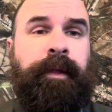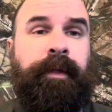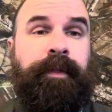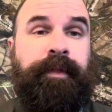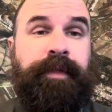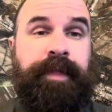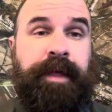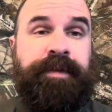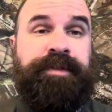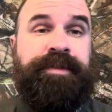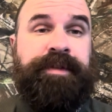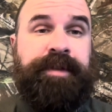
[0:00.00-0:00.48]

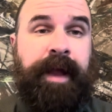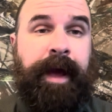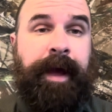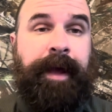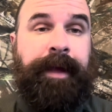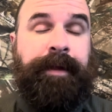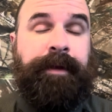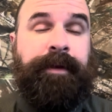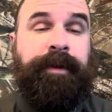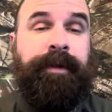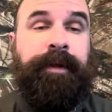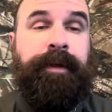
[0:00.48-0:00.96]
This
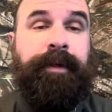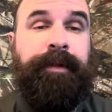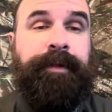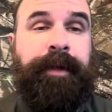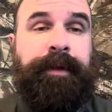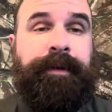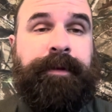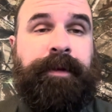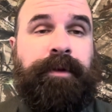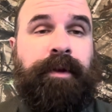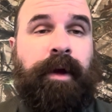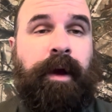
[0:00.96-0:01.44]
night, they
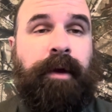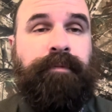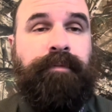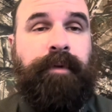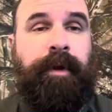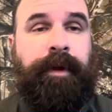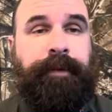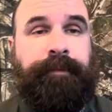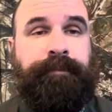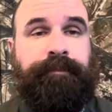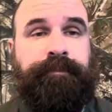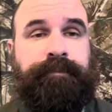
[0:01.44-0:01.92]
did not
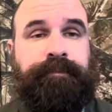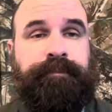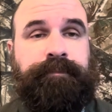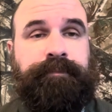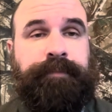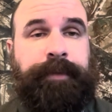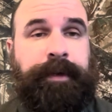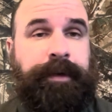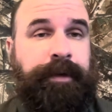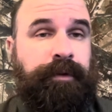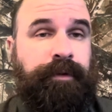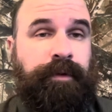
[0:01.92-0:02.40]
run.
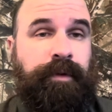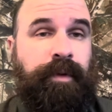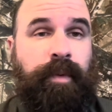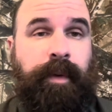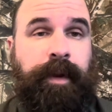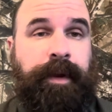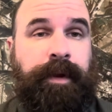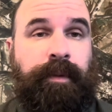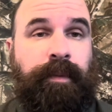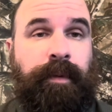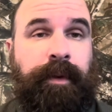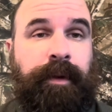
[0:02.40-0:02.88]
They didn't go
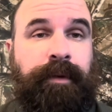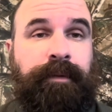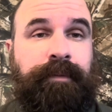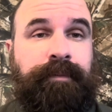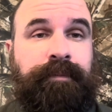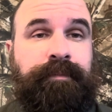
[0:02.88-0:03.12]
anywhere.